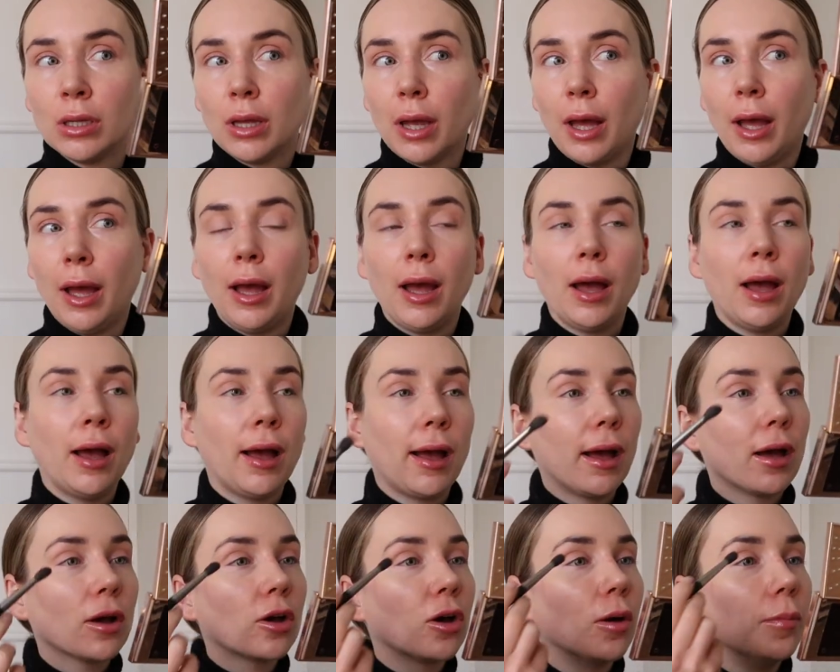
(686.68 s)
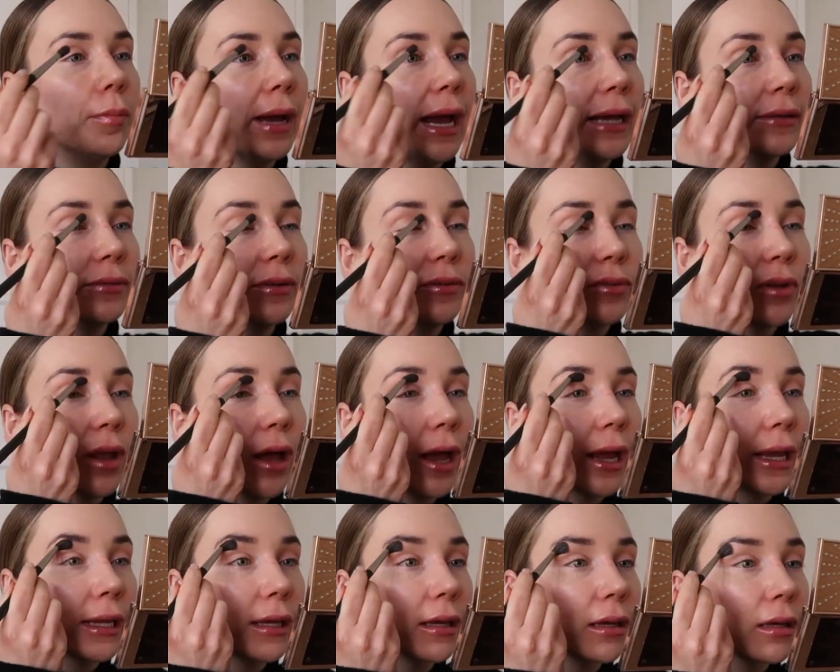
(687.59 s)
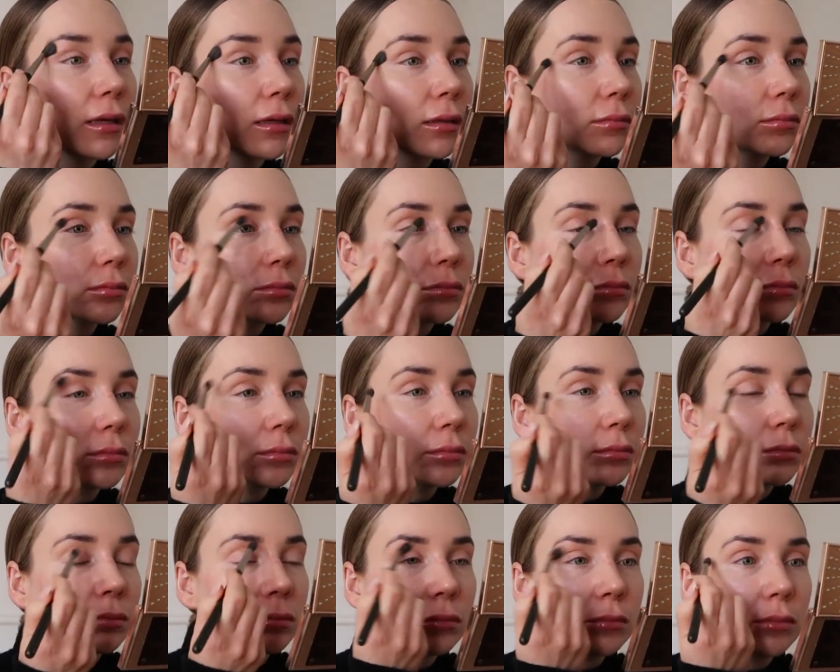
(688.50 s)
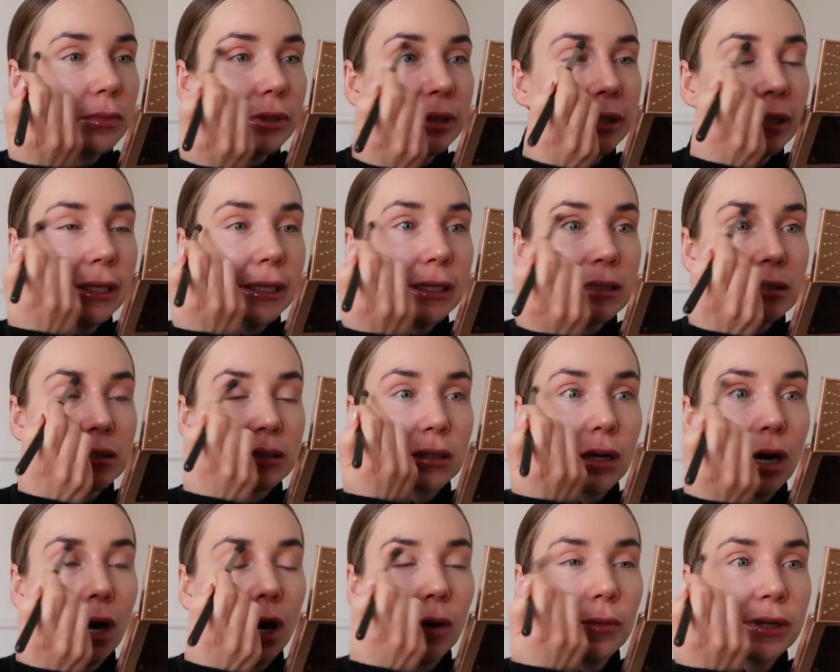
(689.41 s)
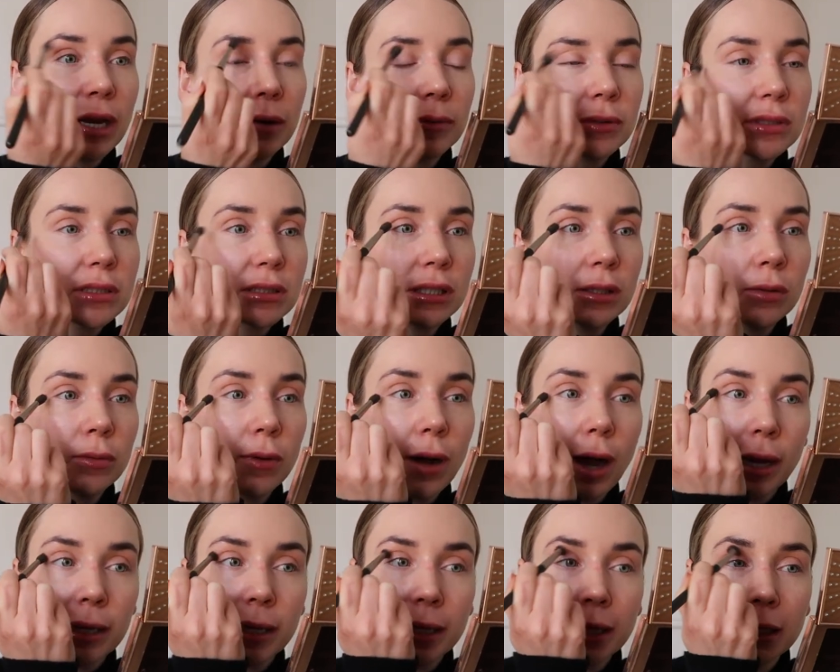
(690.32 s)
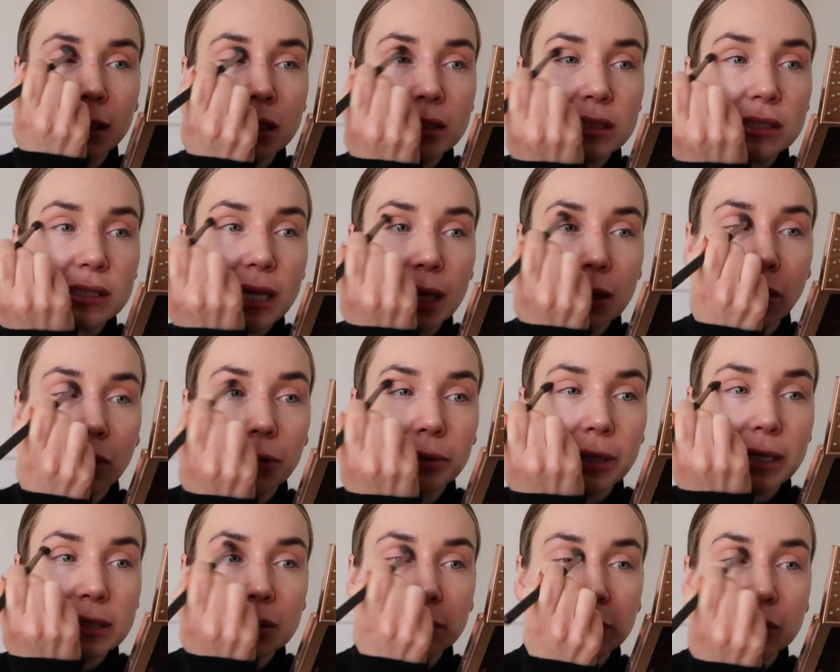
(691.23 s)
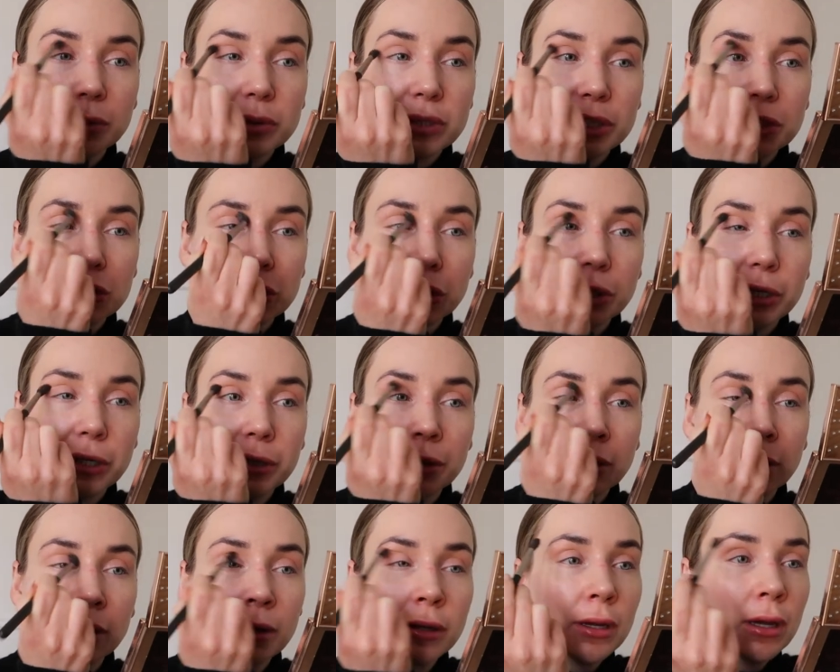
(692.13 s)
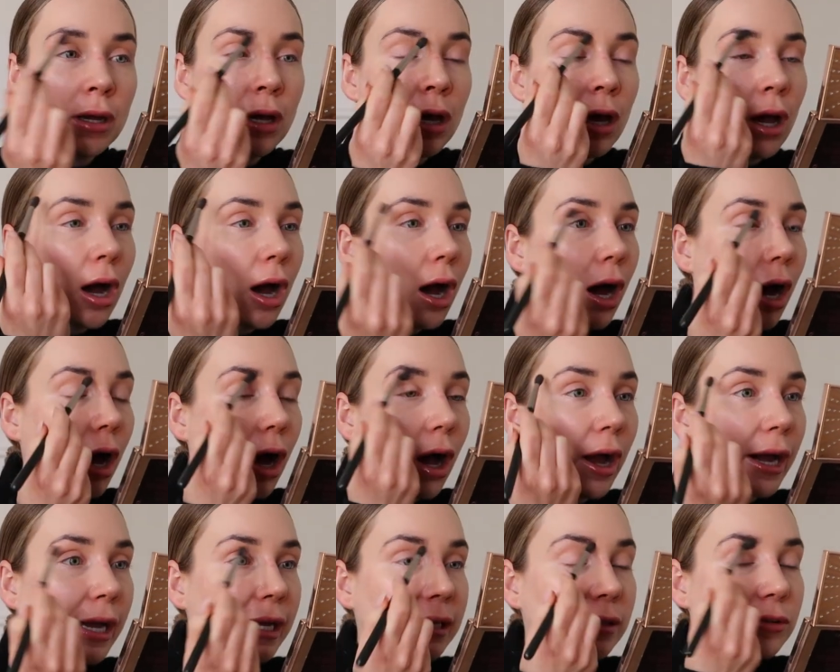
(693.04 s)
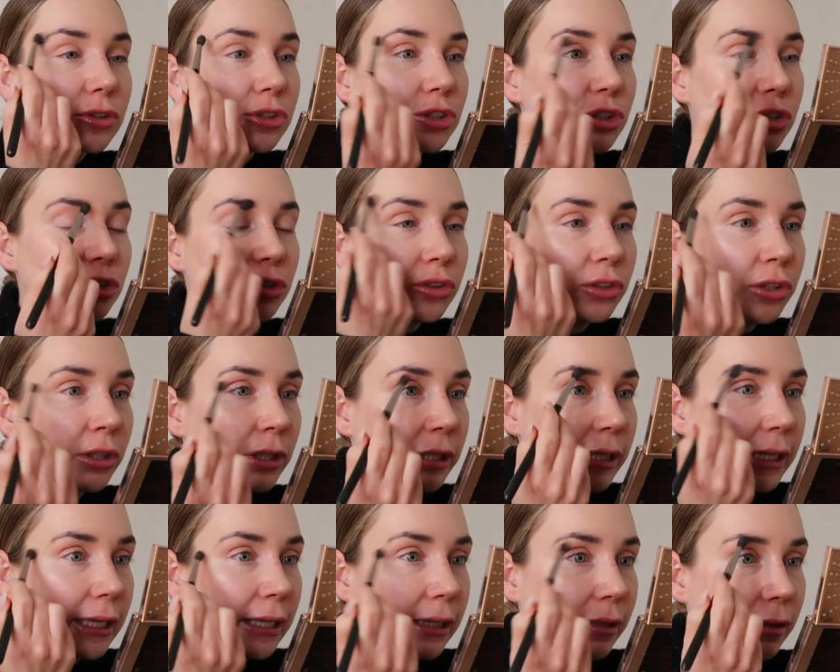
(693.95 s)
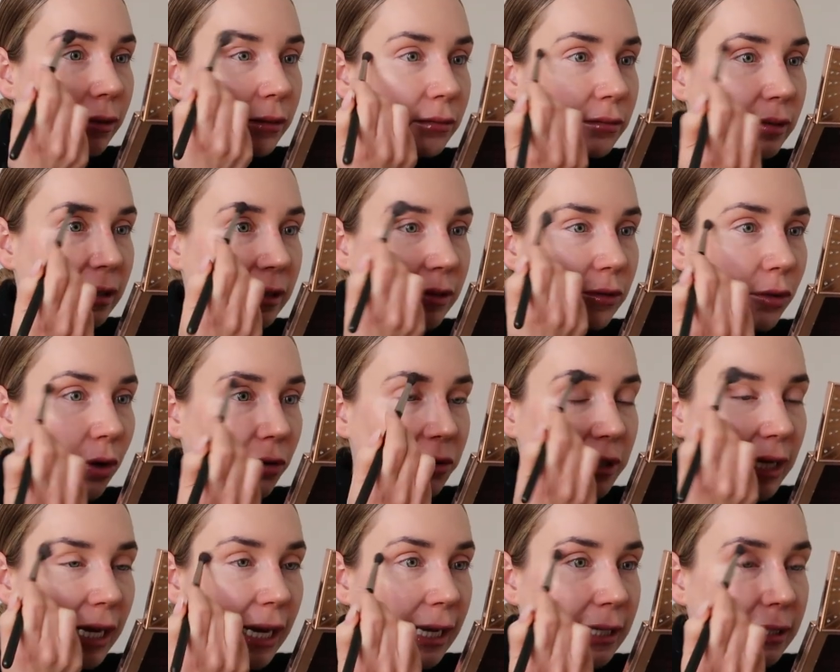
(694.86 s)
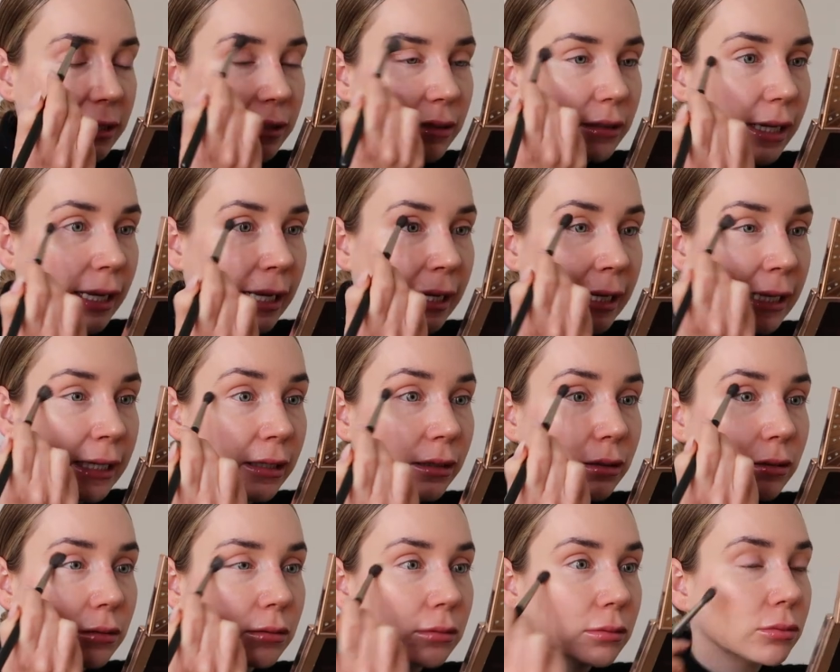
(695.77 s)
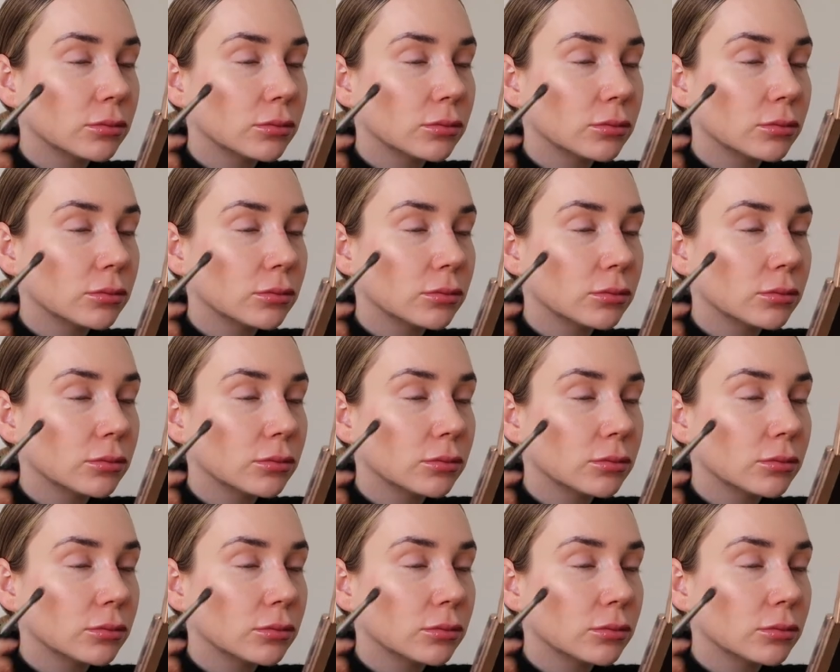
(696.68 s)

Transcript: compared with like years ago when I was still working in a salon as a beautician. I truly did not have a